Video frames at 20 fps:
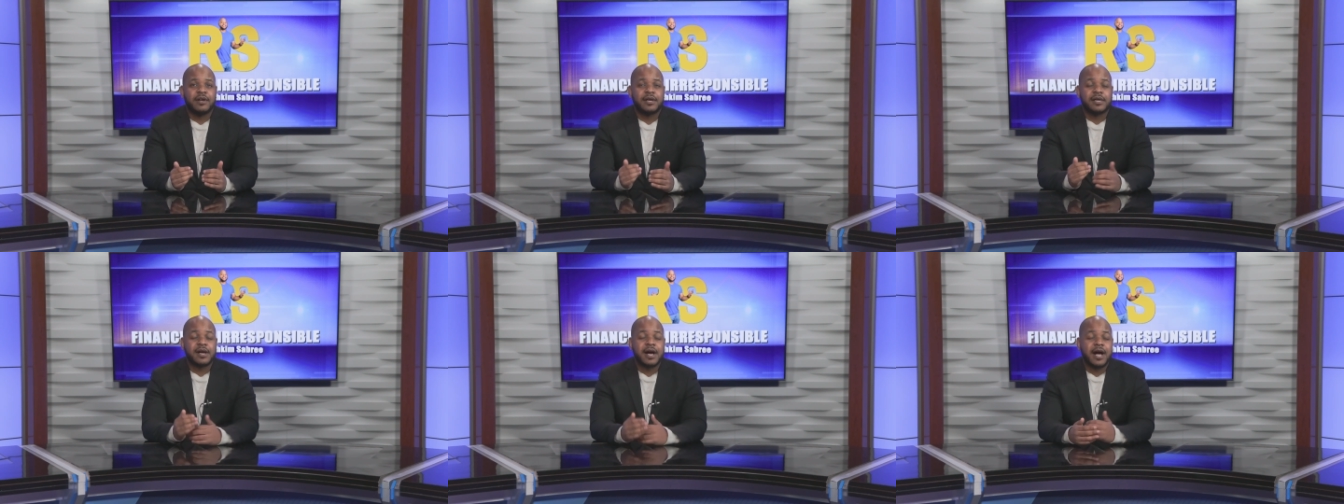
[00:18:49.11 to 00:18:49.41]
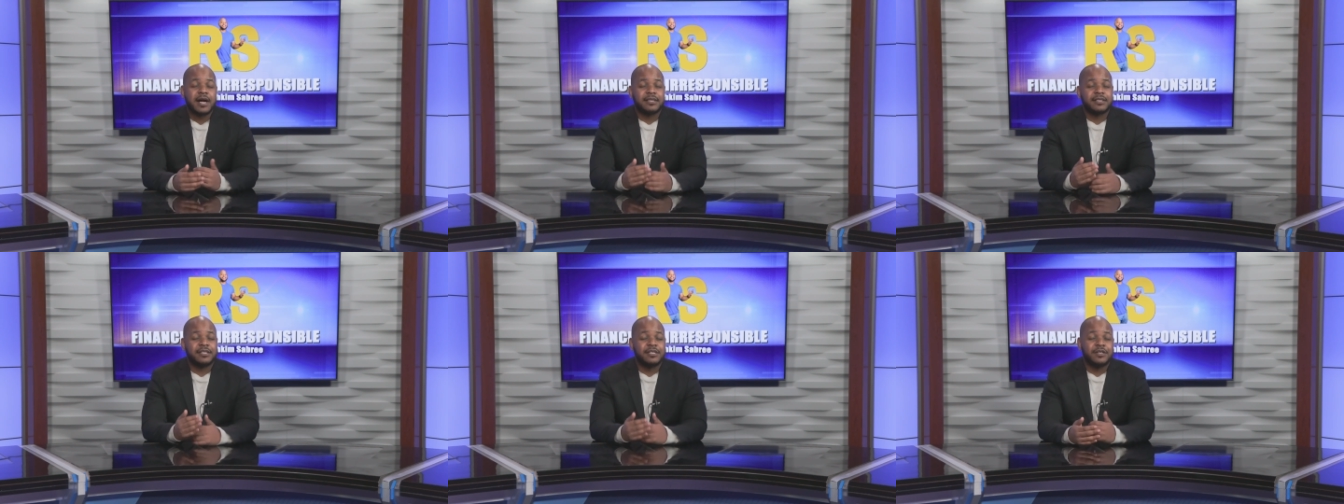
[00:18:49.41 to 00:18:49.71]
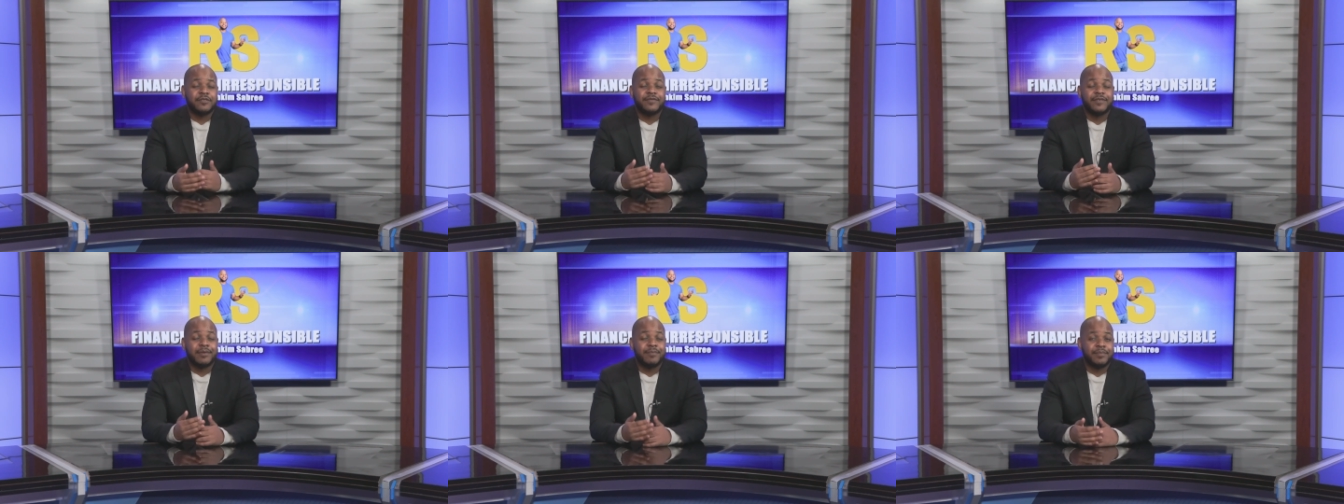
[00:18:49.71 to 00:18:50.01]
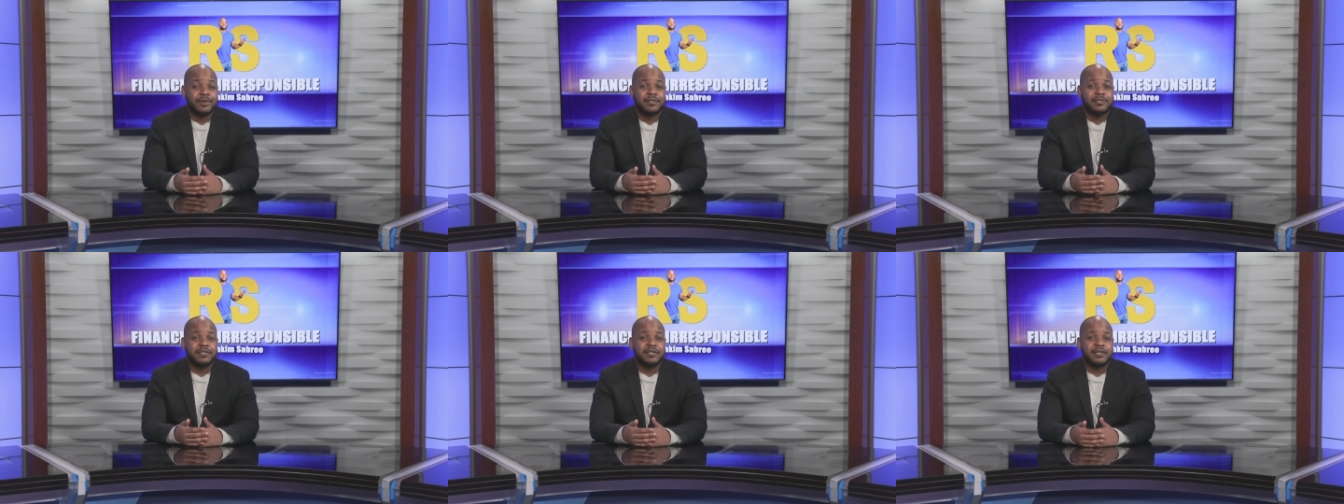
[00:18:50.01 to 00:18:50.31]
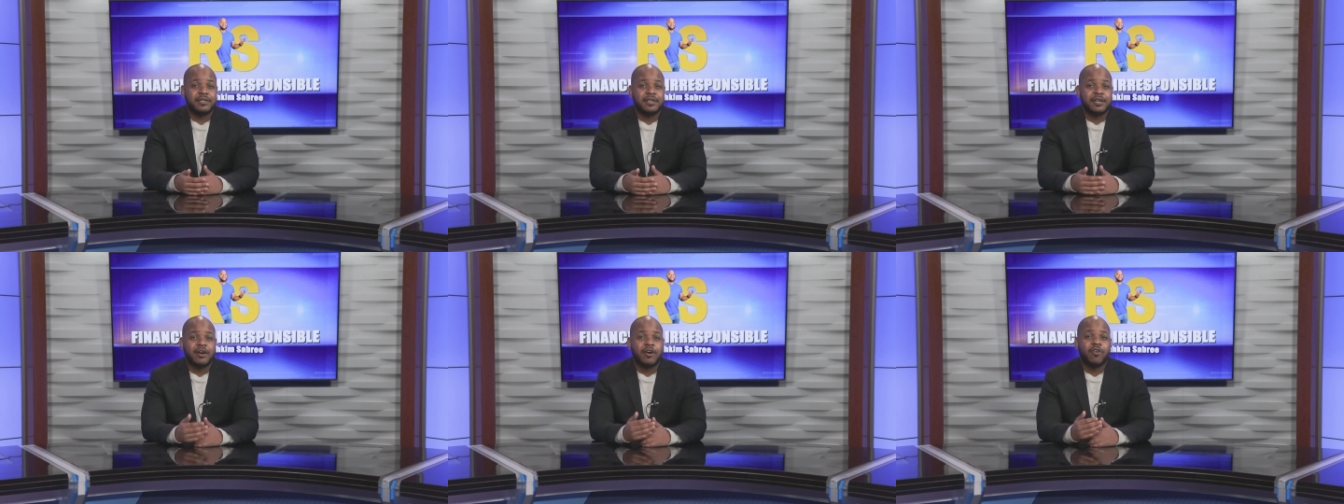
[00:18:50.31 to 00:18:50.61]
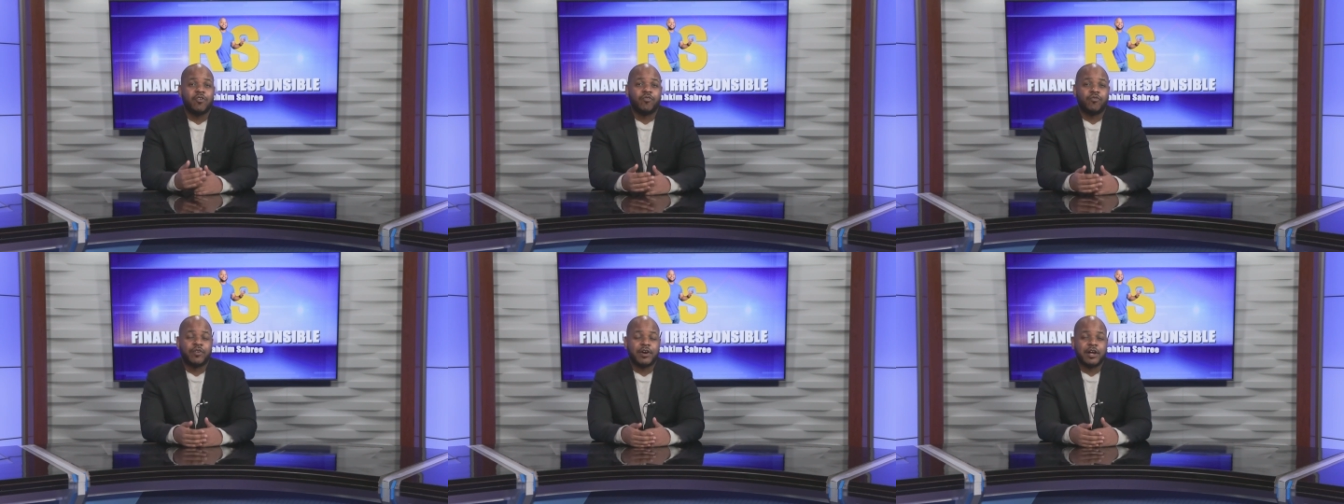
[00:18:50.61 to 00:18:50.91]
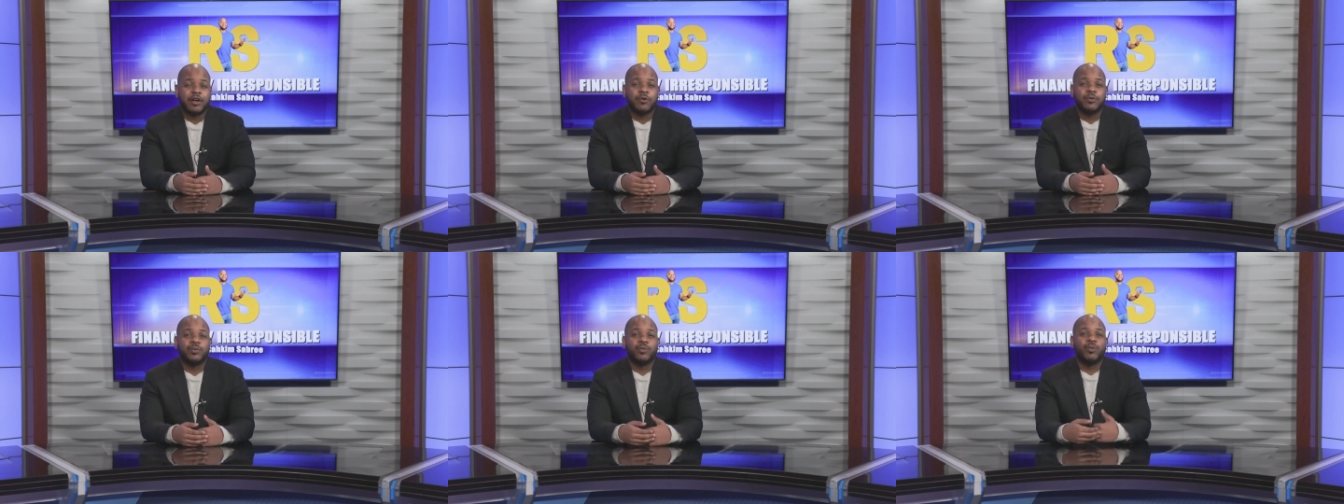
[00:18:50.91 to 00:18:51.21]
cognitive ability
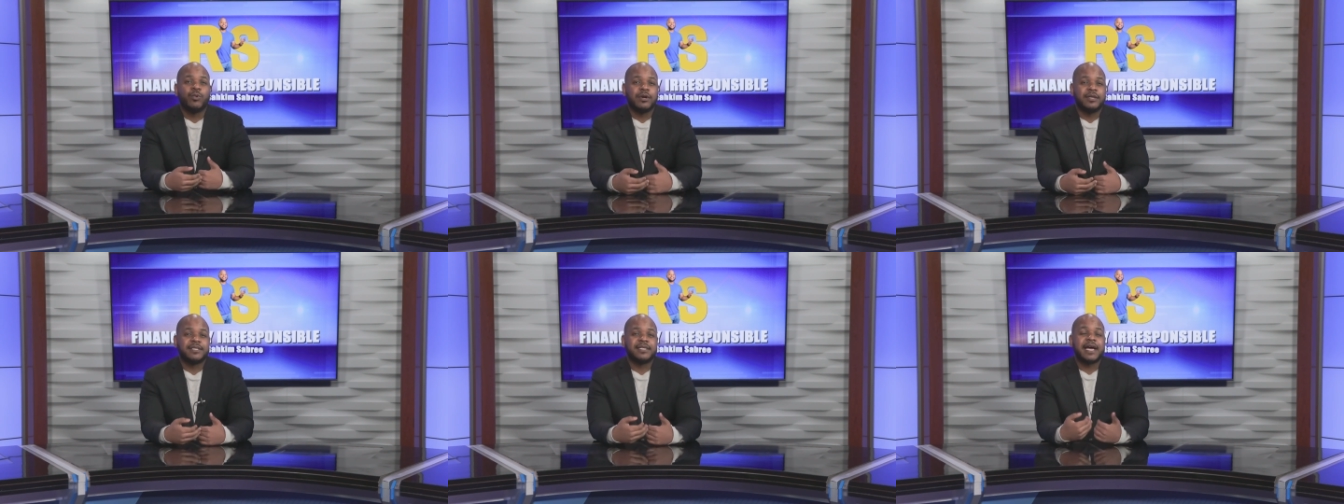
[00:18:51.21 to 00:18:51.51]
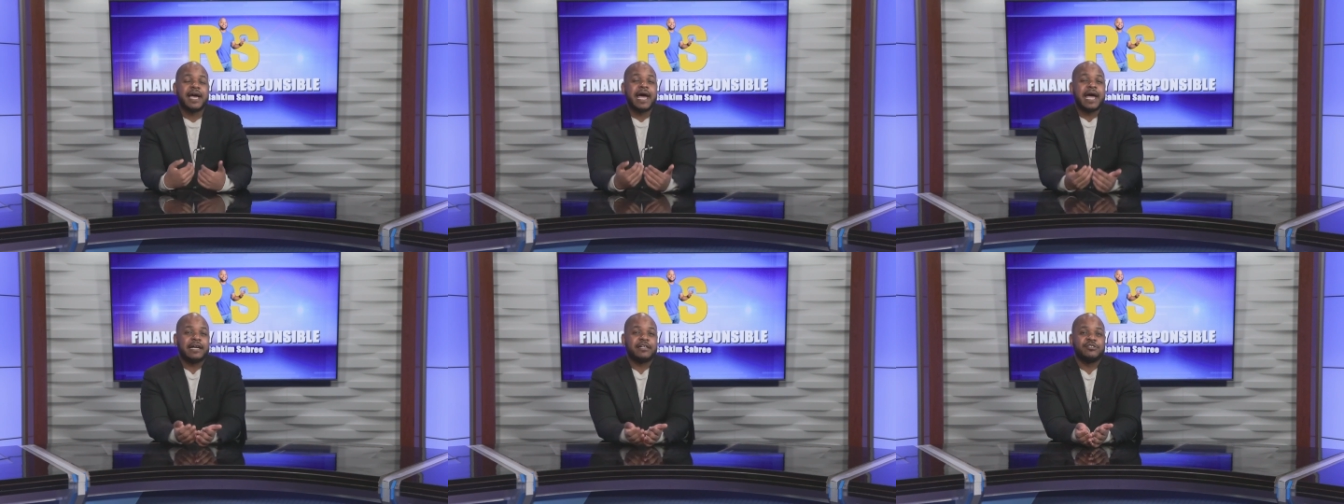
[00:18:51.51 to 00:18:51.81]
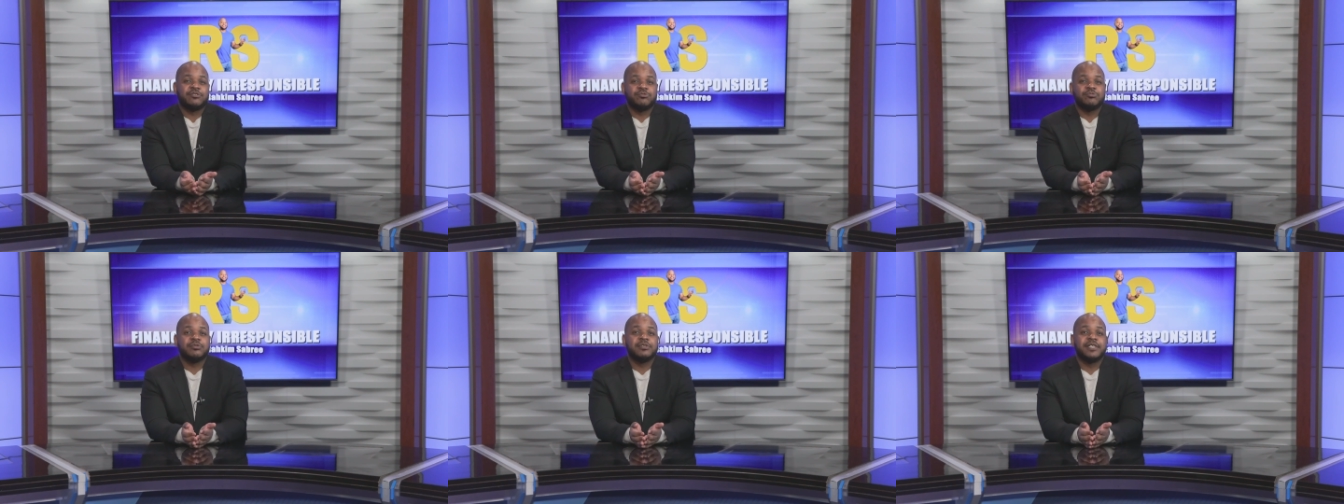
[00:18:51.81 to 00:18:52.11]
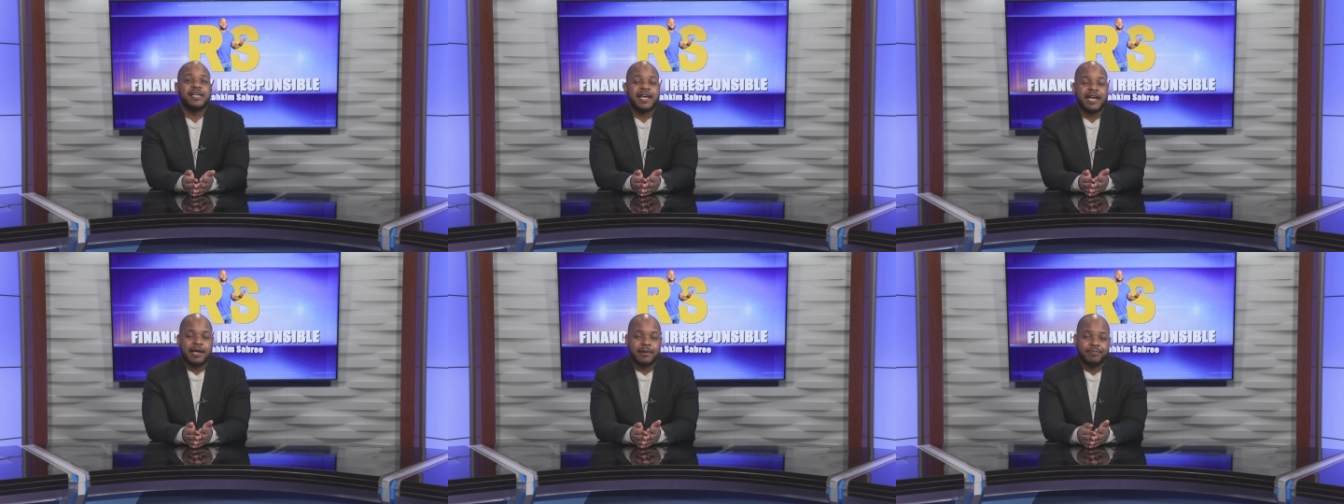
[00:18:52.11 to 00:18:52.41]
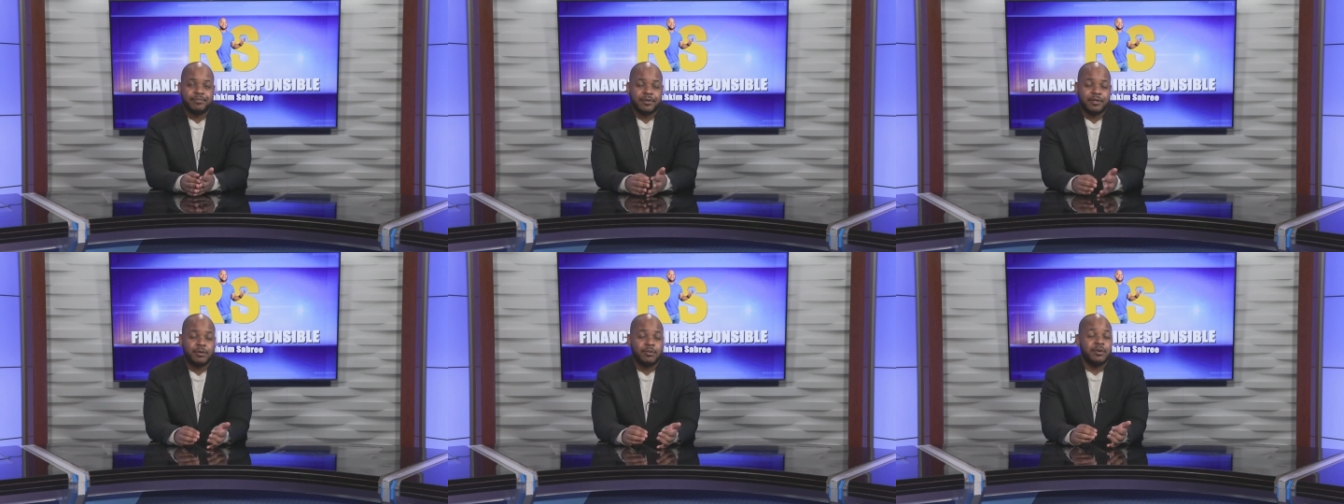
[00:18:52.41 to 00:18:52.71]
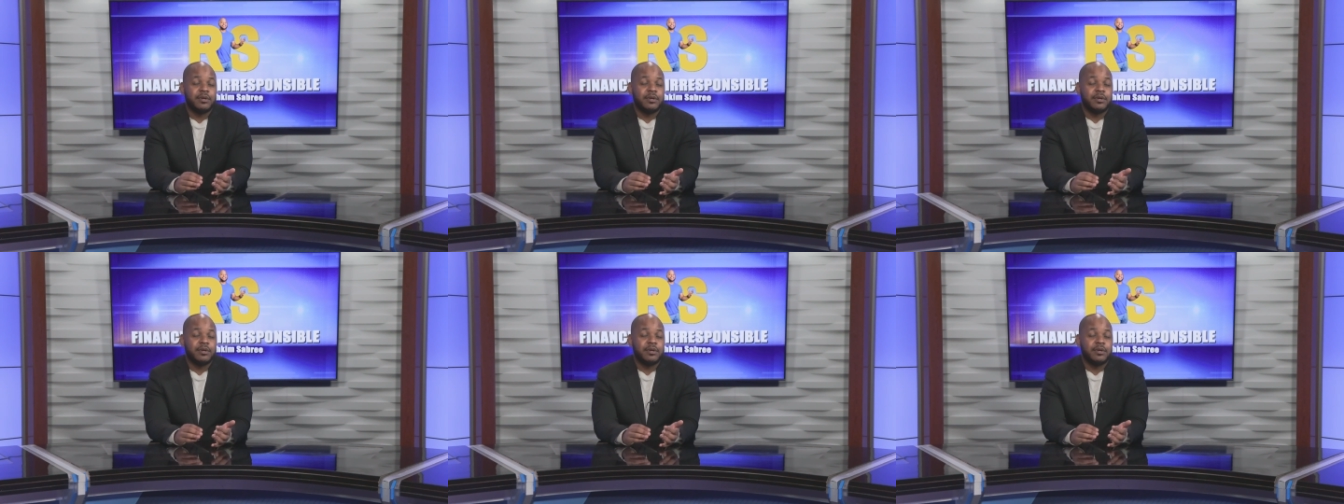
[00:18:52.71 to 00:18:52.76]
around what's actually happening.